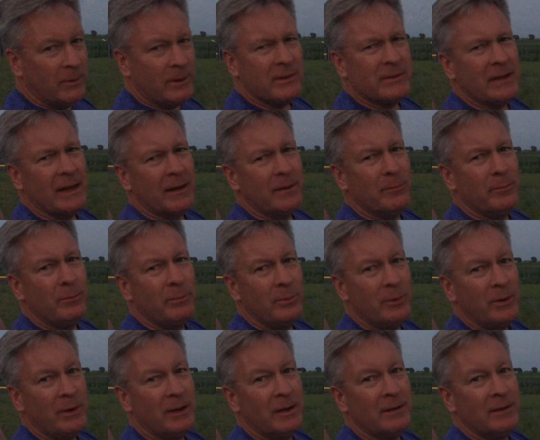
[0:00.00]
what is that?
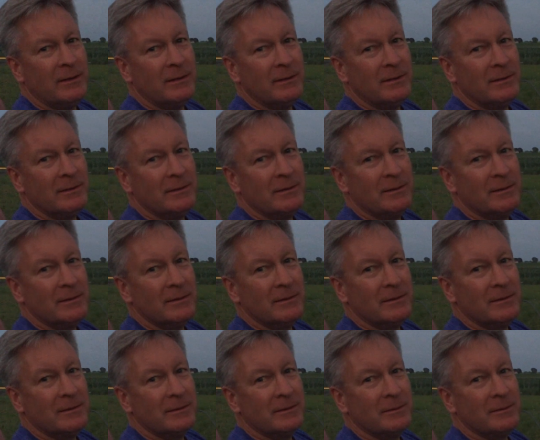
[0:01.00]
Buna?
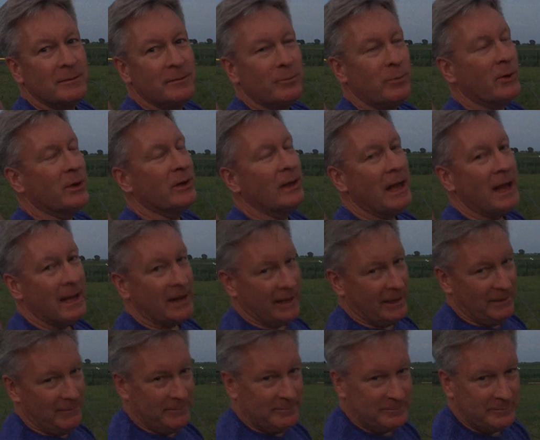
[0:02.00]
Brooklotti.
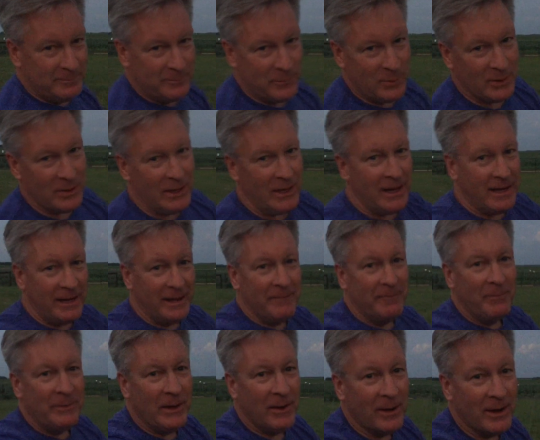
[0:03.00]
Brooklotti. Brooklotti.
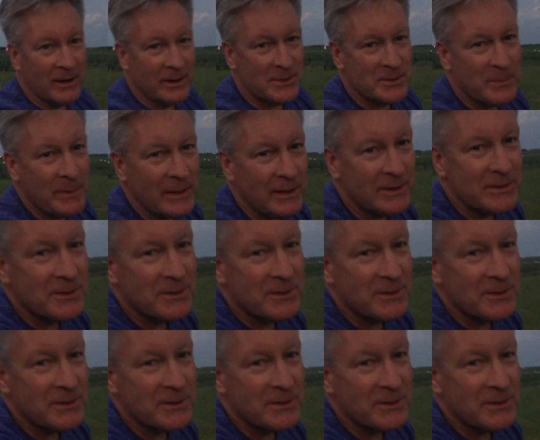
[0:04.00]
Here, I'm going to spin